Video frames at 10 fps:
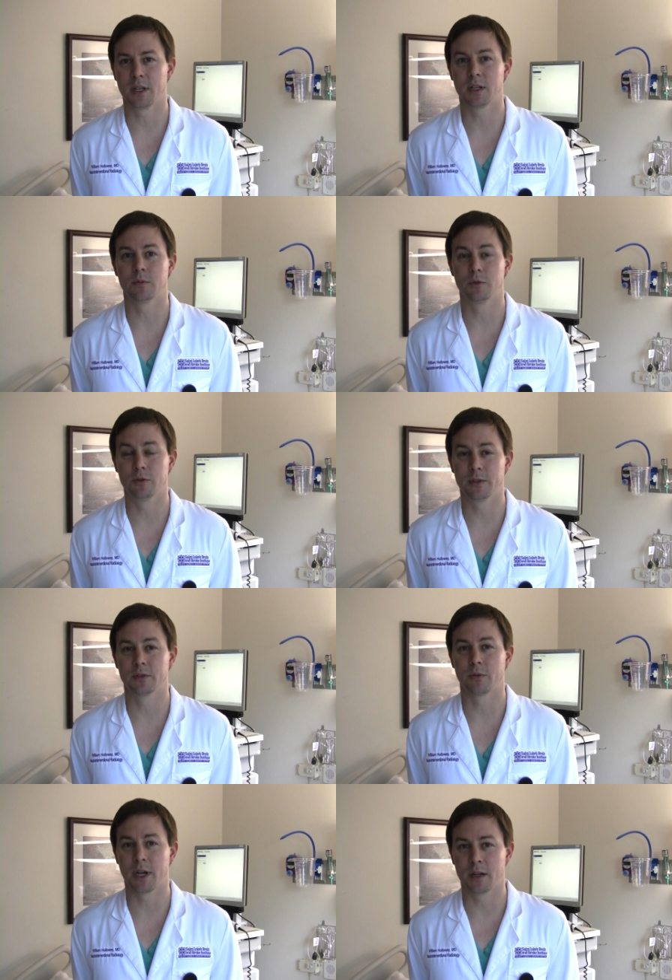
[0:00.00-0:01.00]
that he could move
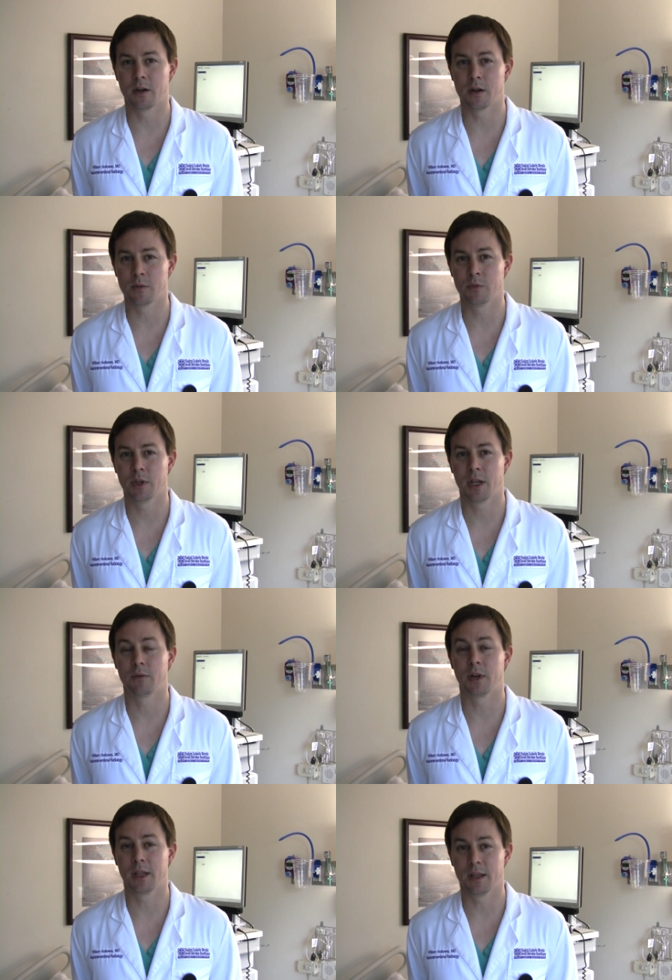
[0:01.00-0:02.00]
his right arm
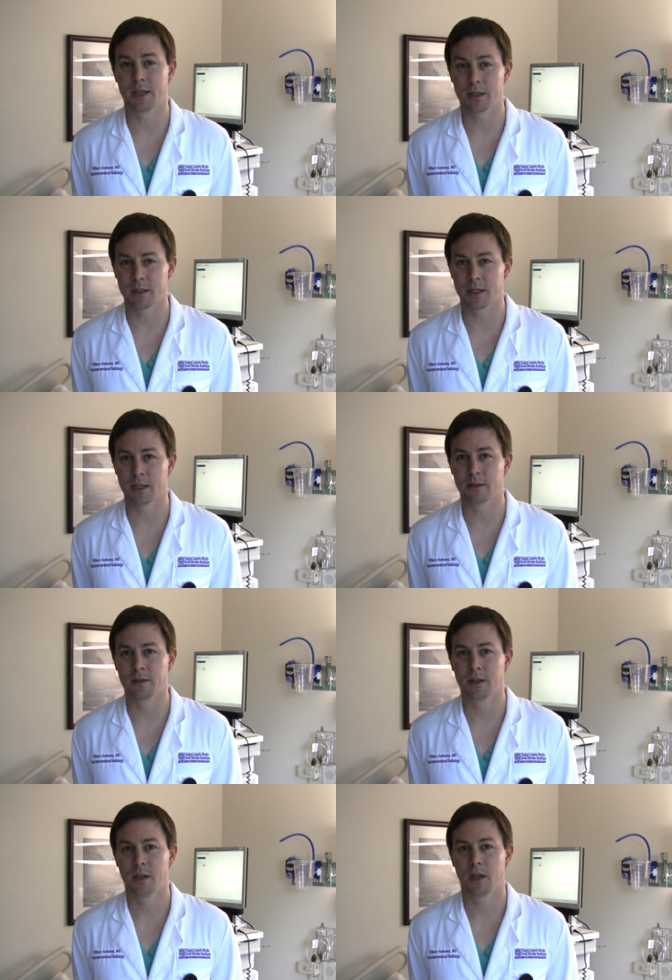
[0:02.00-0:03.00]
and right leg again
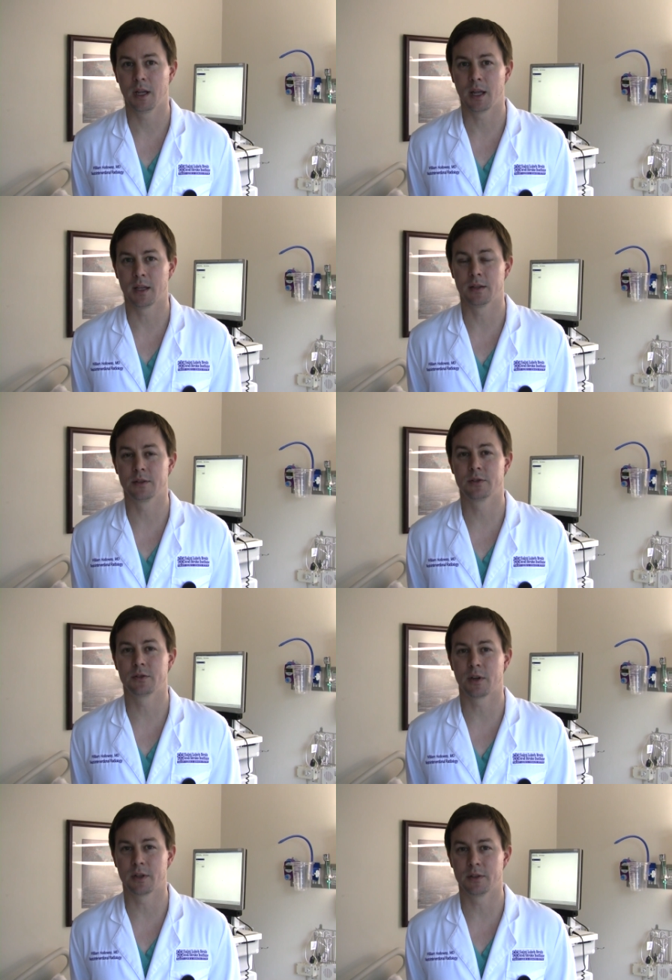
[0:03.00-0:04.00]
and
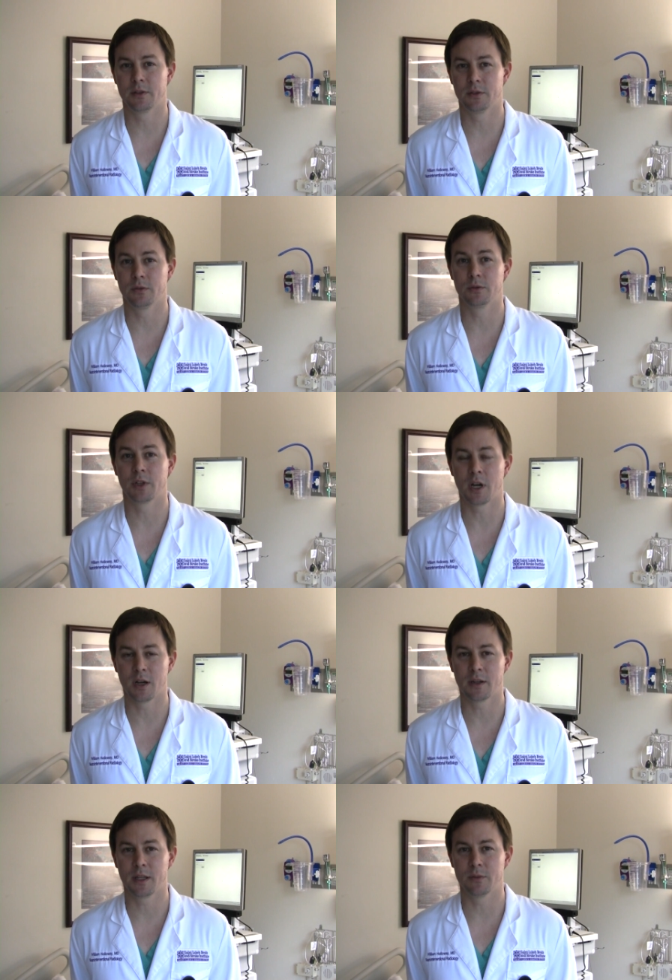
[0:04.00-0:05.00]
started to
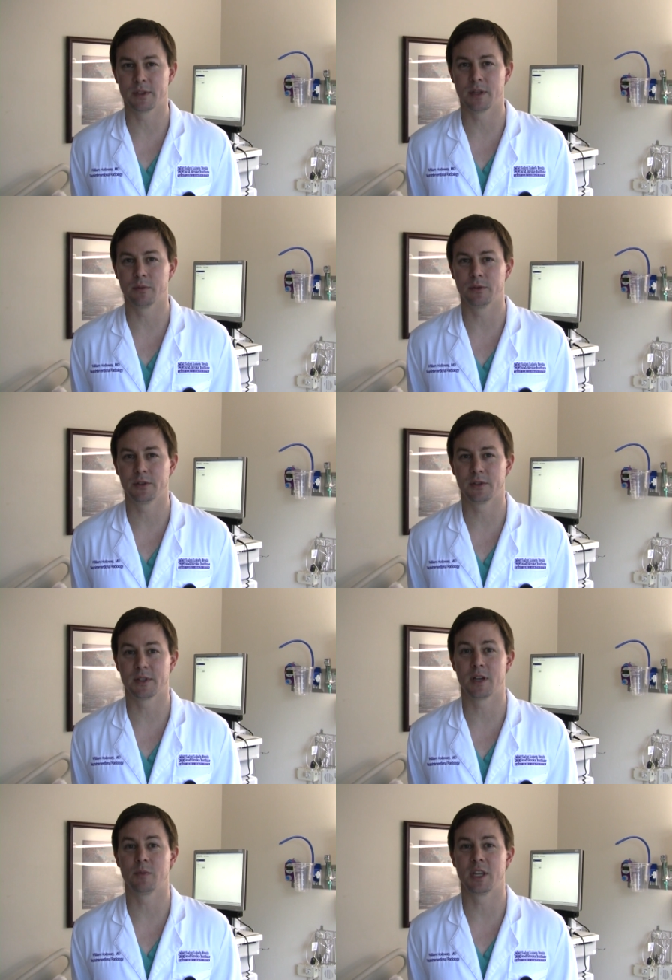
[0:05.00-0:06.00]
talk. He was able to
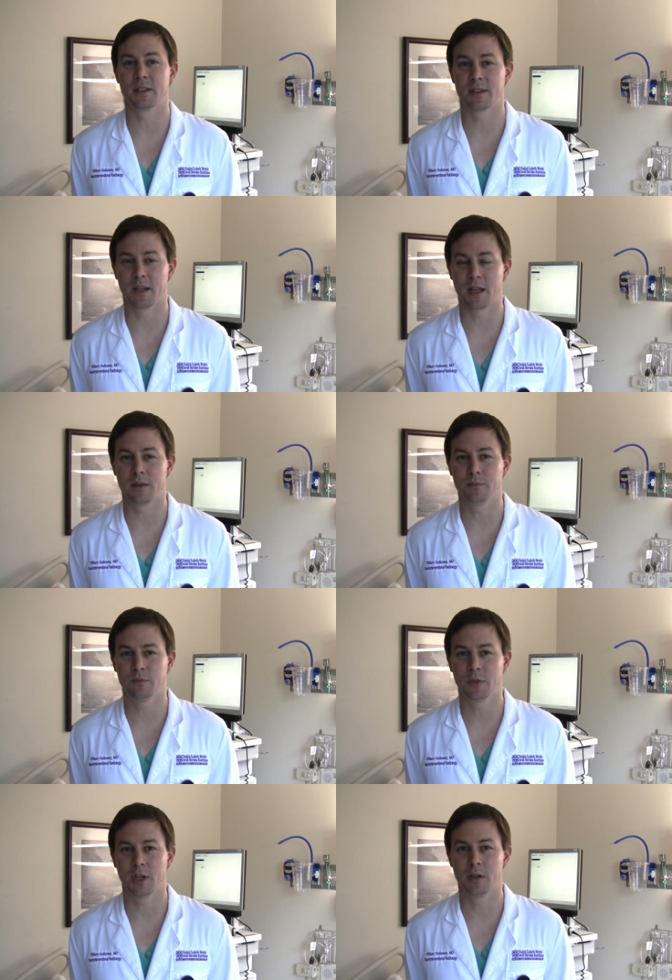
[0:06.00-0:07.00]
tell me his name
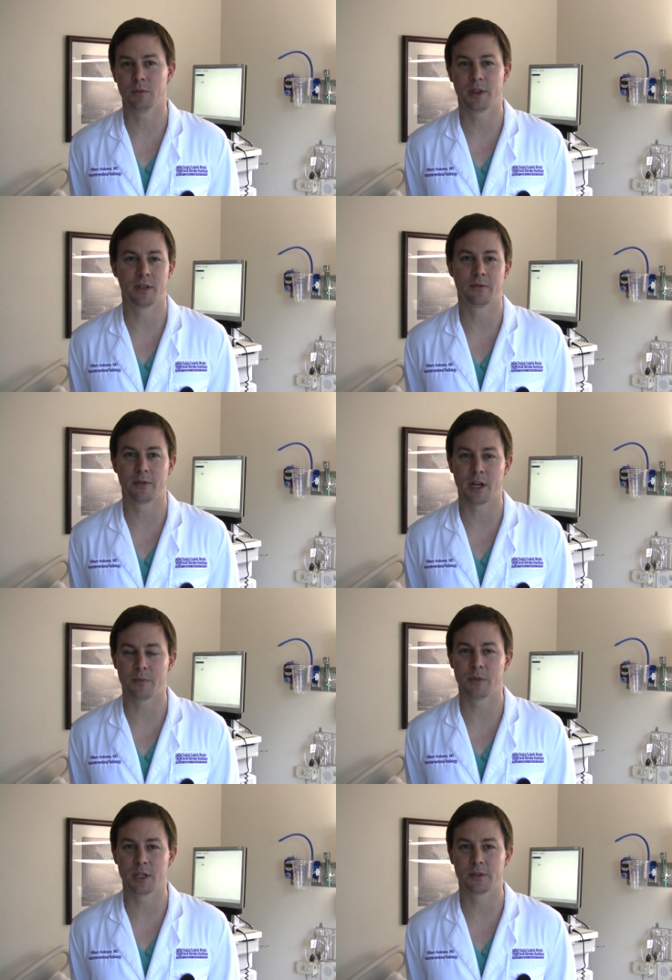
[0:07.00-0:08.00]
within
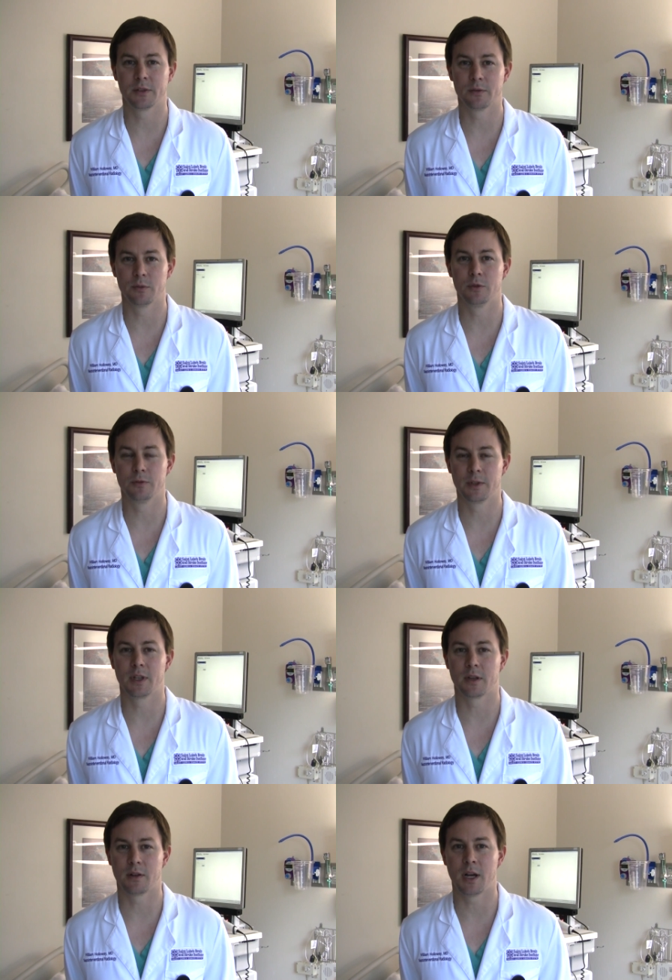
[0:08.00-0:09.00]
5 minutes of
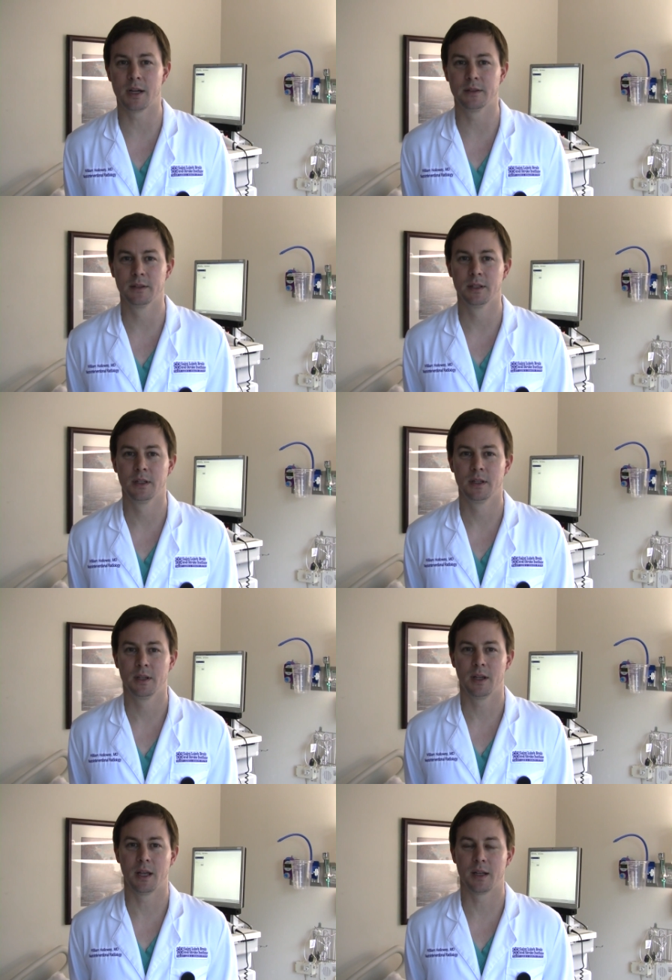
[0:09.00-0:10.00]
removing the clot,
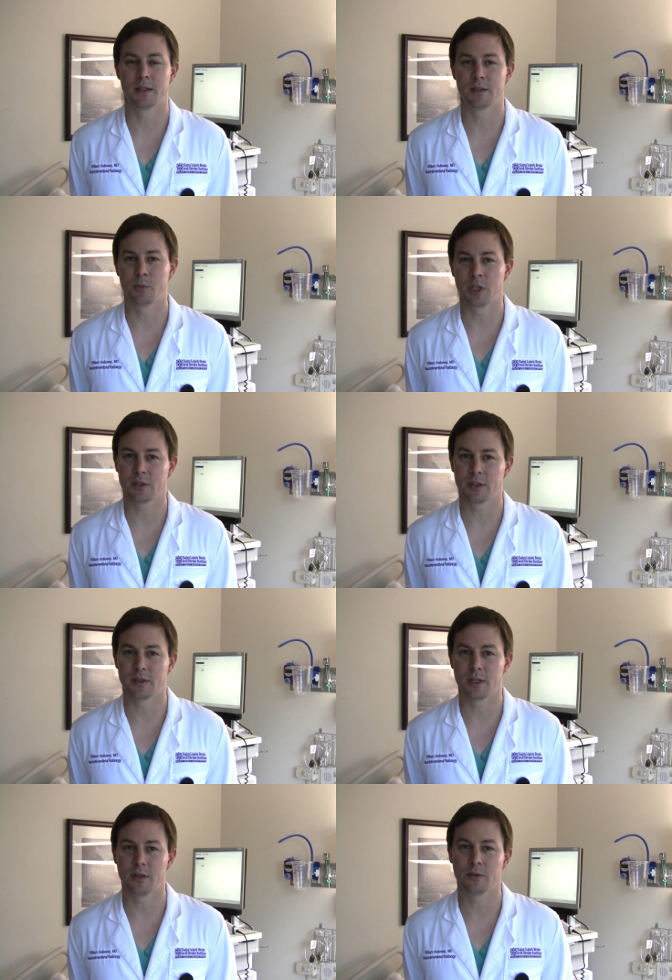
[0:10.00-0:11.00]
and his speech
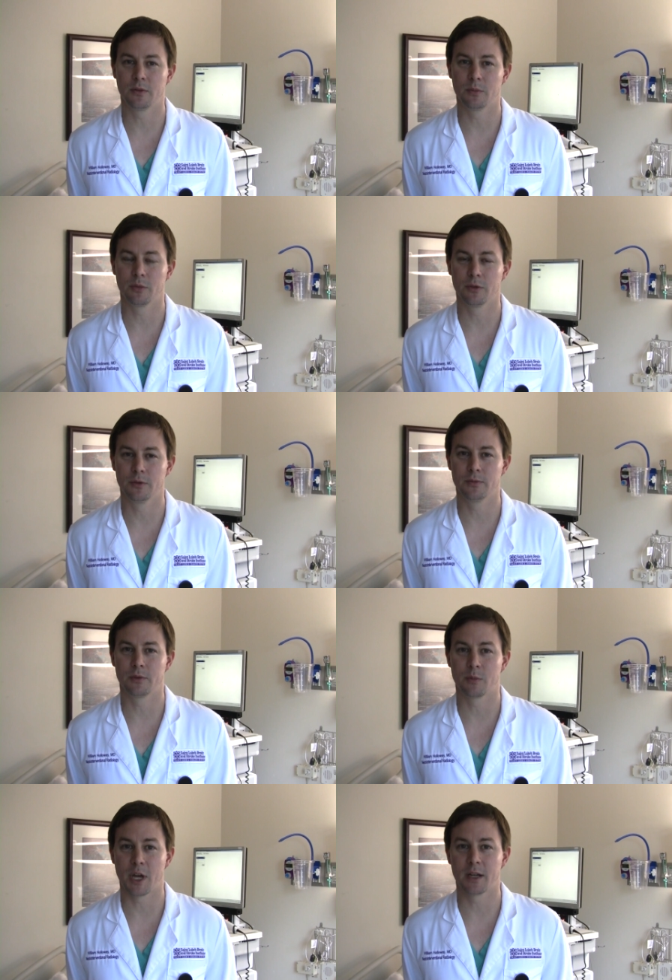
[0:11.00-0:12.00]
continued to improve
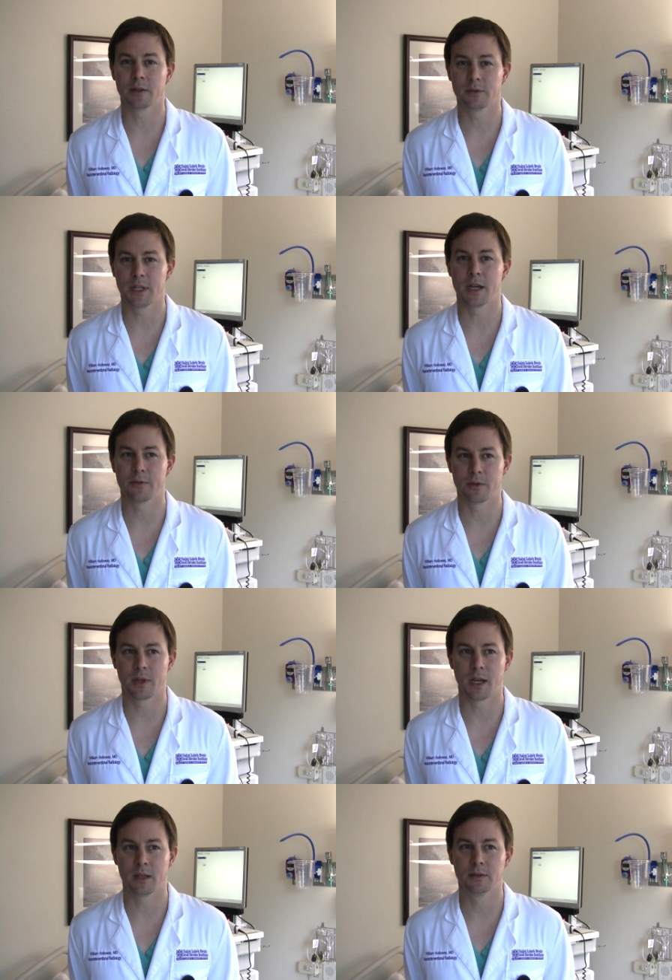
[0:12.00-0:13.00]
dramatically after
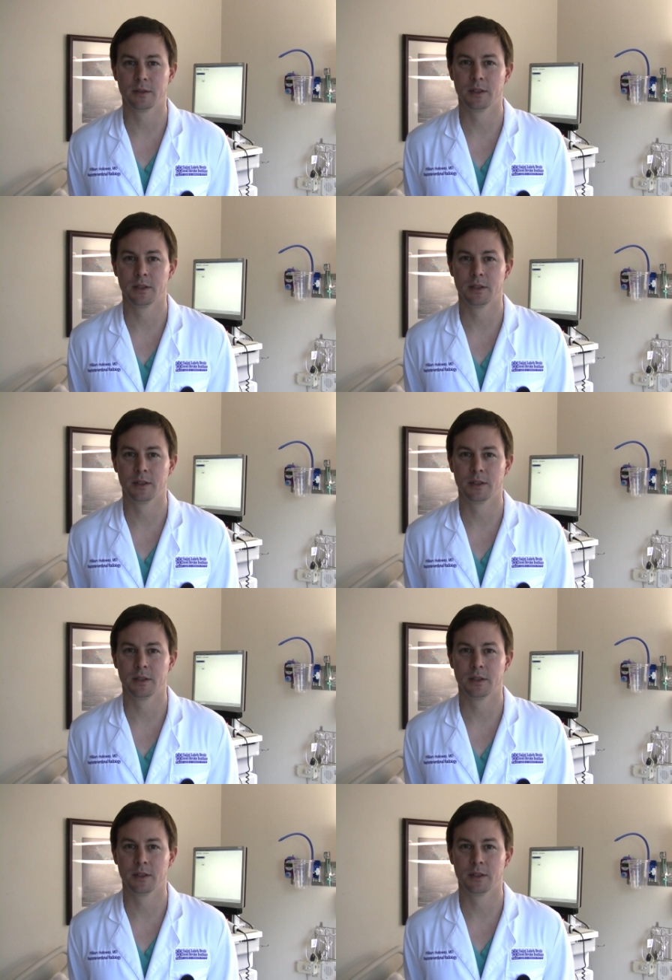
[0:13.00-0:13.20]
that.